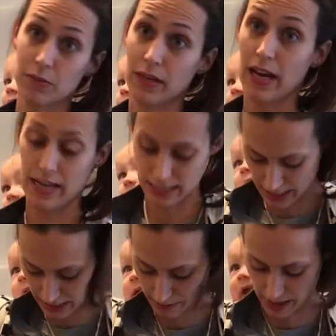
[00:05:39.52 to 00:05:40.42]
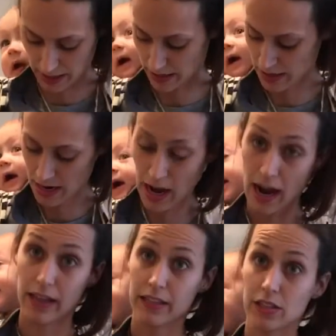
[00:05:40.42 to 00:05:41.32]
when I tie Tibetan,
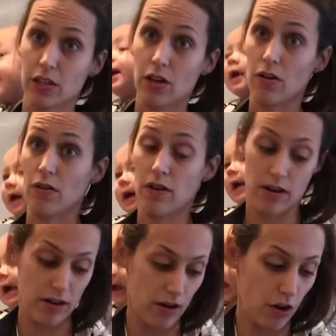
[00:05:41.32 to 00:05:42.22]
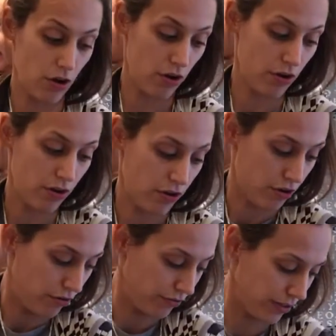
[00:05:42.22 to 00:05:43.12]
I like to go
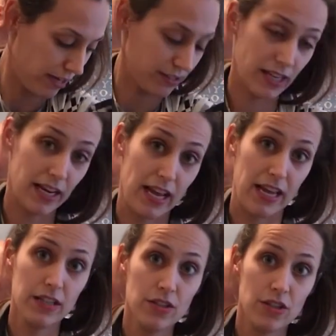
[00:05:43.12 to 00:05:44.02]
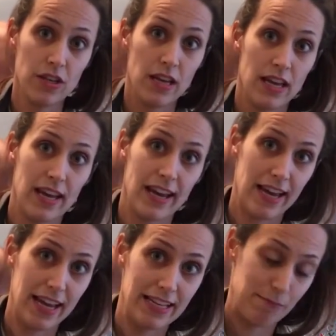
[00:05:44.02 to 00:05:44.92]
over the outside edge
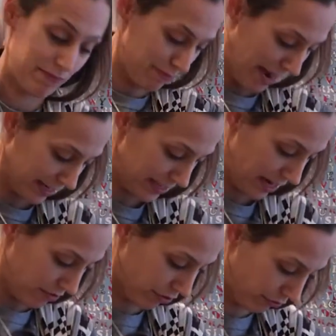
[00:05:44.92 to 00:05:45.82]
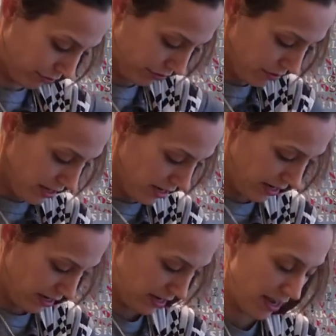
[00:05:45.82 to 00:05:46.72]
and back down through.
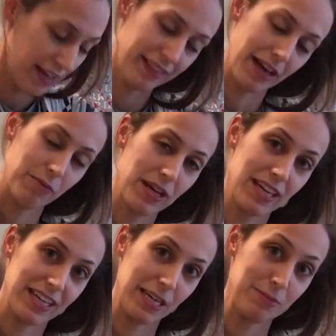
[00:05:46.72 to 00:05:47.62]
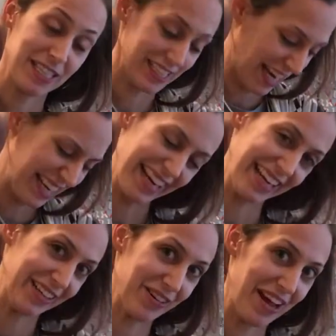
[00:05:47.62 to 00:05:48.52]
That way it keeps it tight and
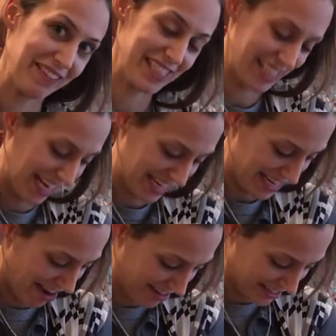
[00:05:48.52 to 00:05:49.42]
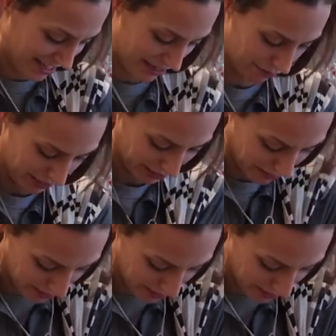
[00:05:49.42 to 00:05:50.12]
I don't have to tie a knot anywhere.